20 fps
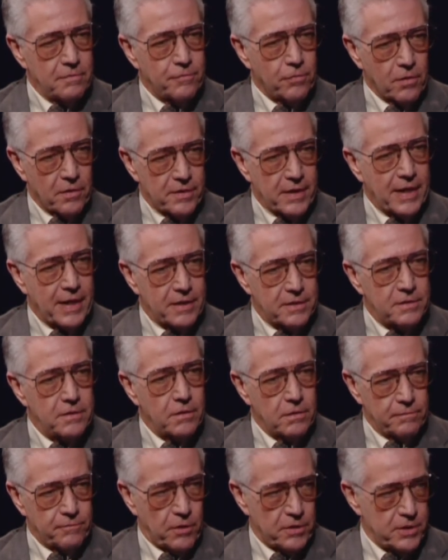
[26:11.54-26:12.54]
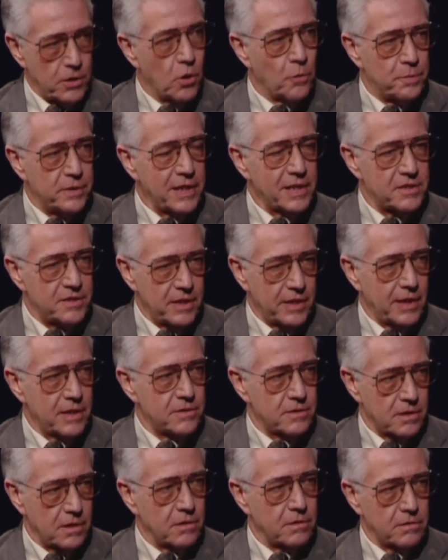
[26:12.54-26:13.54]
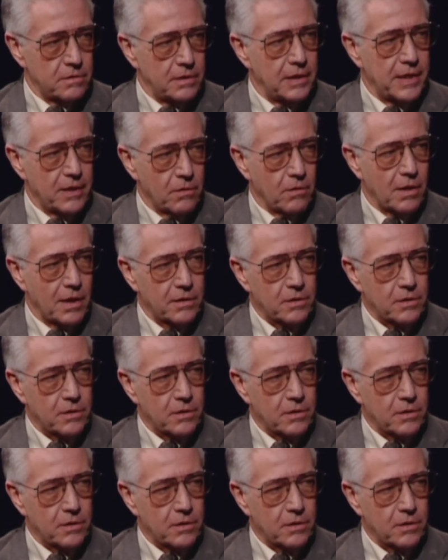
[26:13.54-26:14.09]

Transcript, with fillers: for that, for the opening scenes and all later on.